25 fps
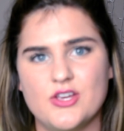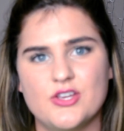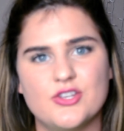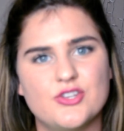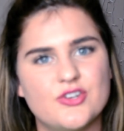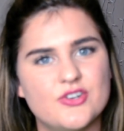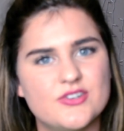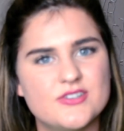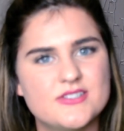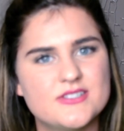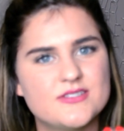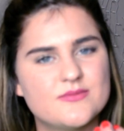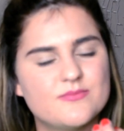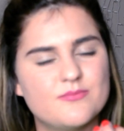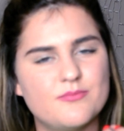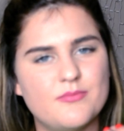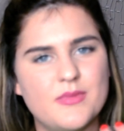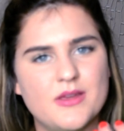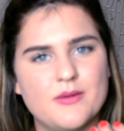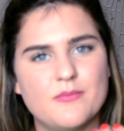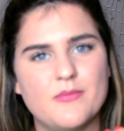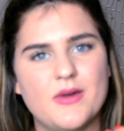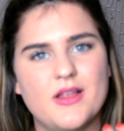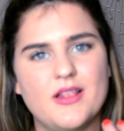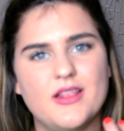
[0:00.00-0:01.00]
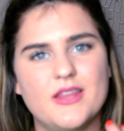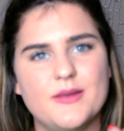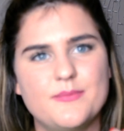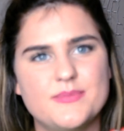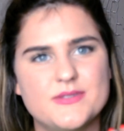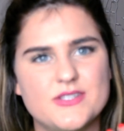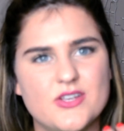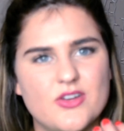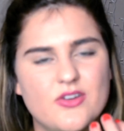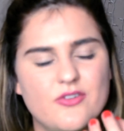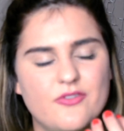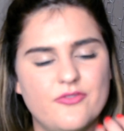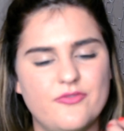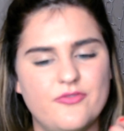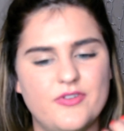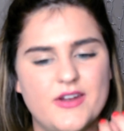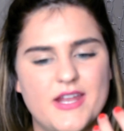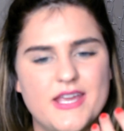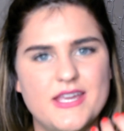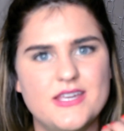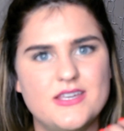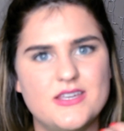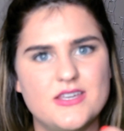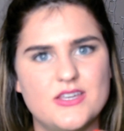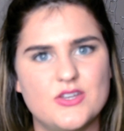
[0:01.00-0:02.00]
Yours make my lips all
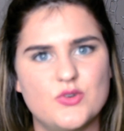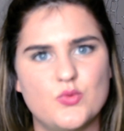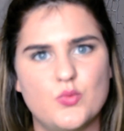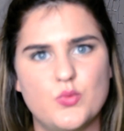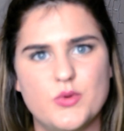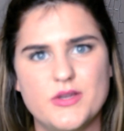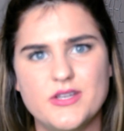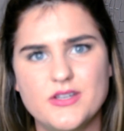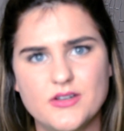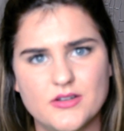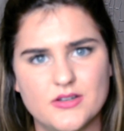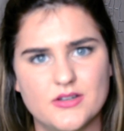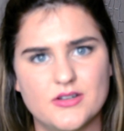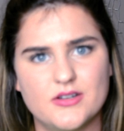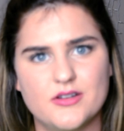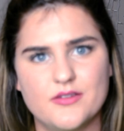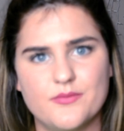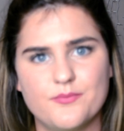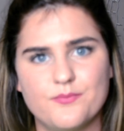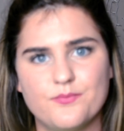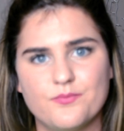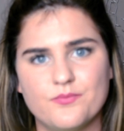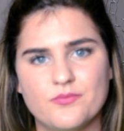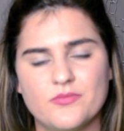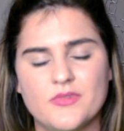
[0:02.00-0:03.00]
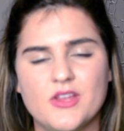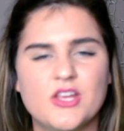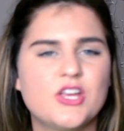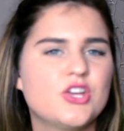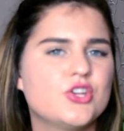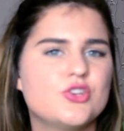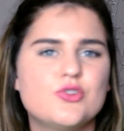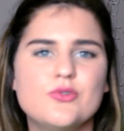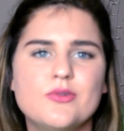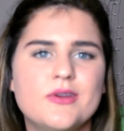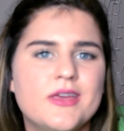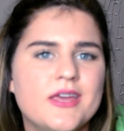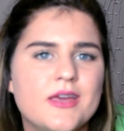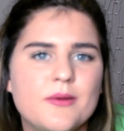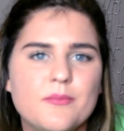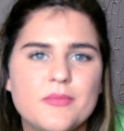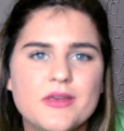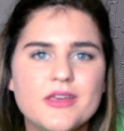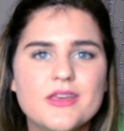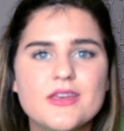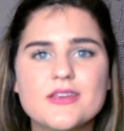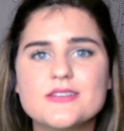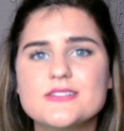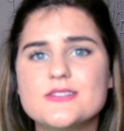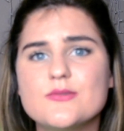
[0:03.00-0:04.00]
flaky and weird. You can't be
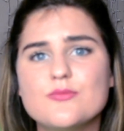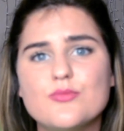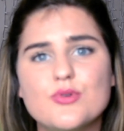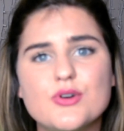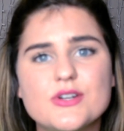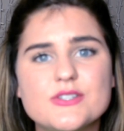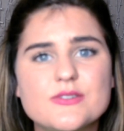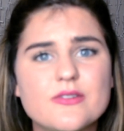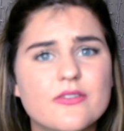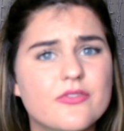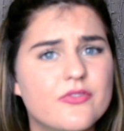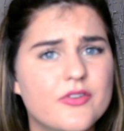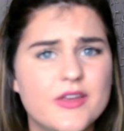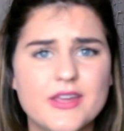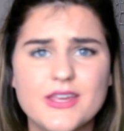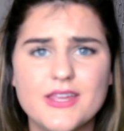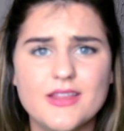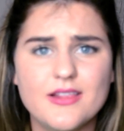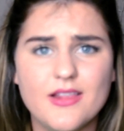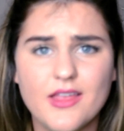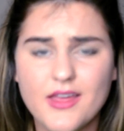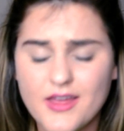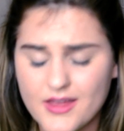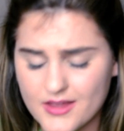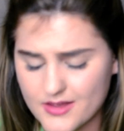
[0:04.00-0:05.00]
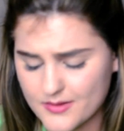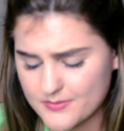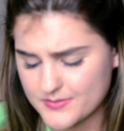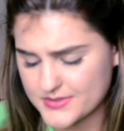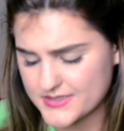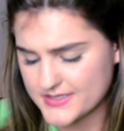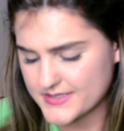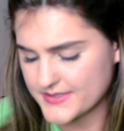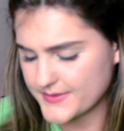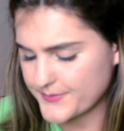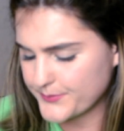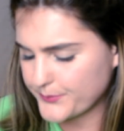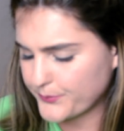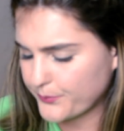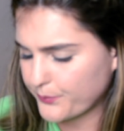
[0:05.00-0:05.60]
kissing boys with flaky lips.